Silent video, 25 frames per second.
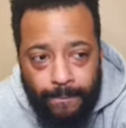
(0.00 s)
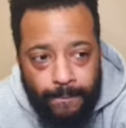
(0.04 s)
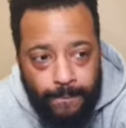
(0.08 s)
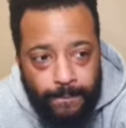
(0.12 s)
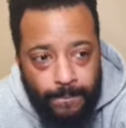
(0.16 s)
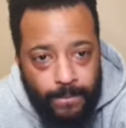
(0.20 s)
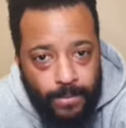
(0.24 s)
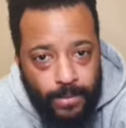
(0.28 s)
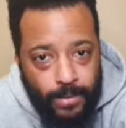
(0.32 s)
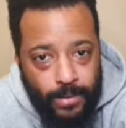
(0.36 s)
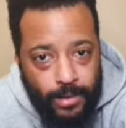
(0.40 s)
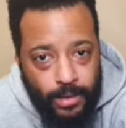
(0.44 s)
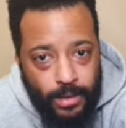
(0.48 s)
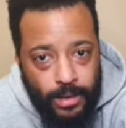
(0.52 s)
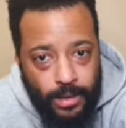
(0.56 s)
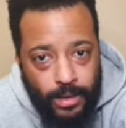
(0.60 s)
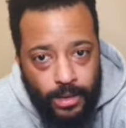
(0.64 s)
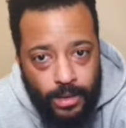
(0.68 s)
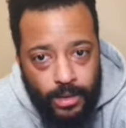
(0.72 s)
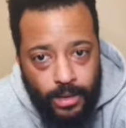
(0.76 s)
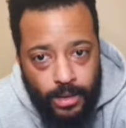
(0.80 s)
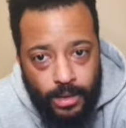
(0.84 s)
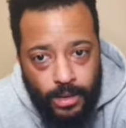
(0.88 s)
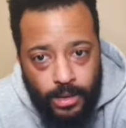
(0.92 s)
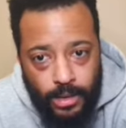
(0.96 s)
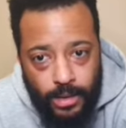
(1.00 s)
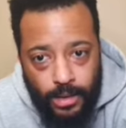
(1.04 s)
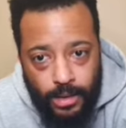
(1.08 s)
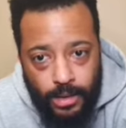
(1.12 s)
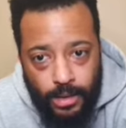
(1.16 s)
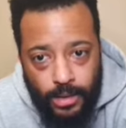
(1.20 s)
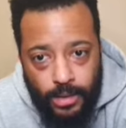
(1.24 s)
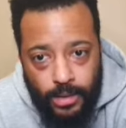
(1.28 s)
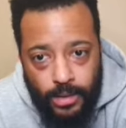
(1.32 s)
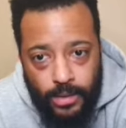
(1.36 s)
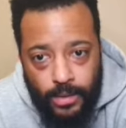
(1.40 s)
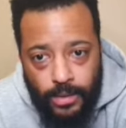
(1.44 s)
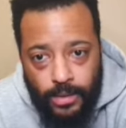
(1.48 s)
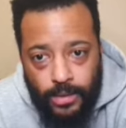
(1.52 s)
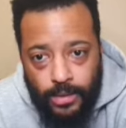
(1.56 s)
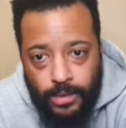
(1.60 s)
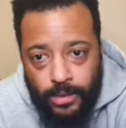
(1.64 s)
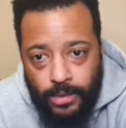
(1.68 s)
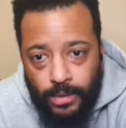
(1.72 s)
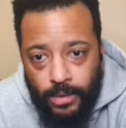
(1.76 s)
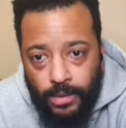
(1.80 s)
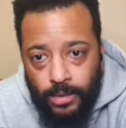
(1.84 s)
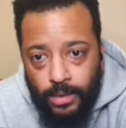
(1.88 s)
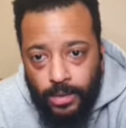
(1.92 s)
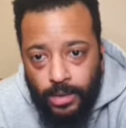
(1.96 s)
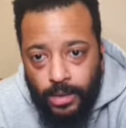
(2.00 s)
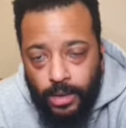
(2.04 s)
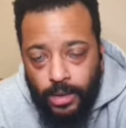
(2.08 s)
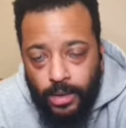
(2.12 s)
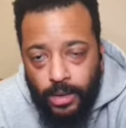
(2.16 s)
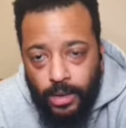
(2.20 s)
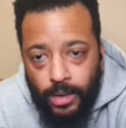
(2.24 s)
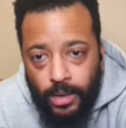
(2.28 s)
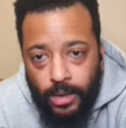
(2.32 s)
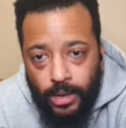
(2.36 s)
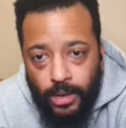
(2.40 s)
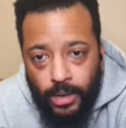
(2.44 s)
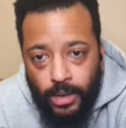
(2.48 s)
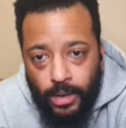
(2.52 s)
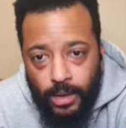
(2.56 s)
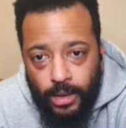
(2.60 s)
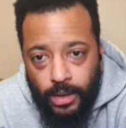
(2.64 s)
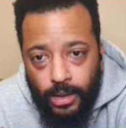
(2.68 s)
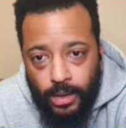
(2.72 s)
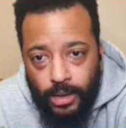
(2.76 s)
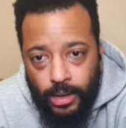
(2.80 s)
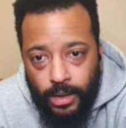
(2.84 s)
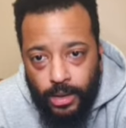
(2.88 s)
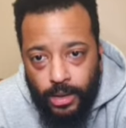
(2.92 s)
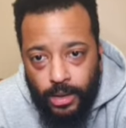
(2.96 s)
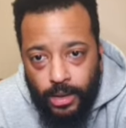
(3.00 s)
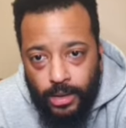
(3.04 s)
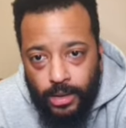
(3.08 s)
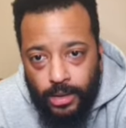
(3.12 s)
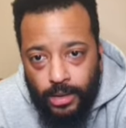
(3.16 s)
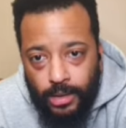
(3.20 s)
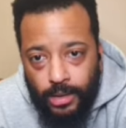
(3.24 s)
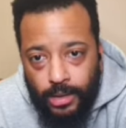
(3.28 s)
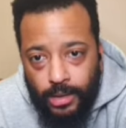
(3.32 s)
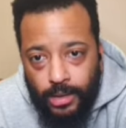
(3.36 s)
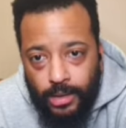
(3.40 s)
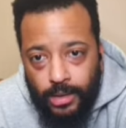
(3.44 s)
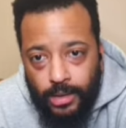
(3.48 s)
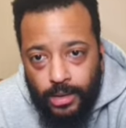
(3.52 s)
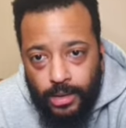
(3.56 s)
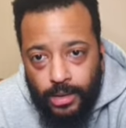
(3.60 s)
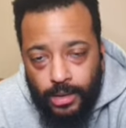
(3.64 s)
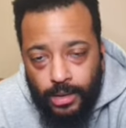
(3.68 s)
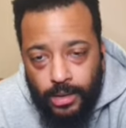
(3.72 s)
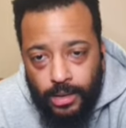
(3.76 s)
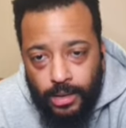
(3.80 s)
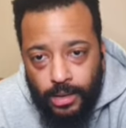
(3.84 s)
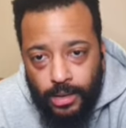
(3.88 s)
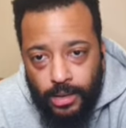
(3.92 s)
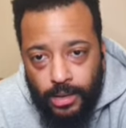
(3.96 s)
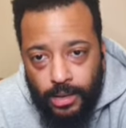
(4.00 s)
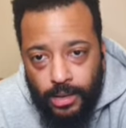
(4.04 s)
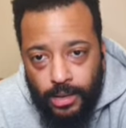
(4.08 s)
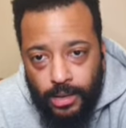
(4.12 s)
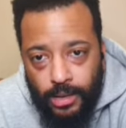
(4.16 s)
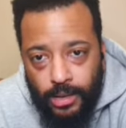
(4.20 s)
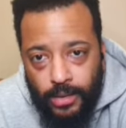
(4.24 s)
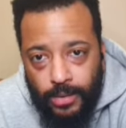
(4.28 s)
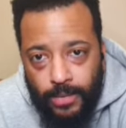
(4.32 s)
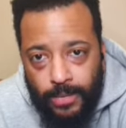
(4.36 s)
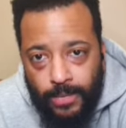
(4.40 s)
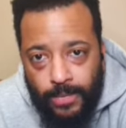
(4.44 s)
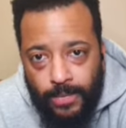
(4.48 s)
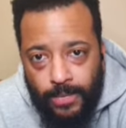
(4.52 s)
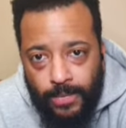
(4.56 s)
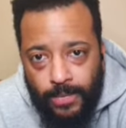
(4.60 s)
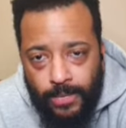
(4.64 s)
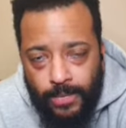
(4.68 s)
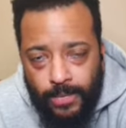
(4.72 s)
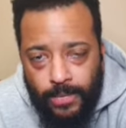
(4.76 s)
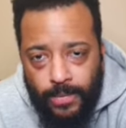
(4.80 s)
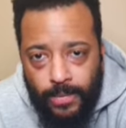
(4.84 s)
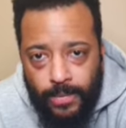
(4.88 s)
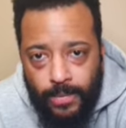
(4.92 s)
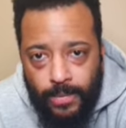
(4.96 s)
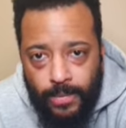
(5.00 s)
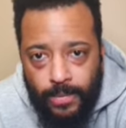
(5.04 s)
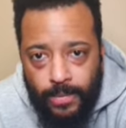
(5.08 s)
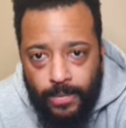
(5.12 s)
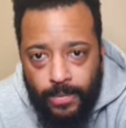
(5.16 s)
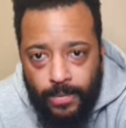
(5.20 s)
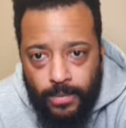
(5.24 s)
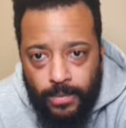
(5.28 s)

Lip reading: (not speaking)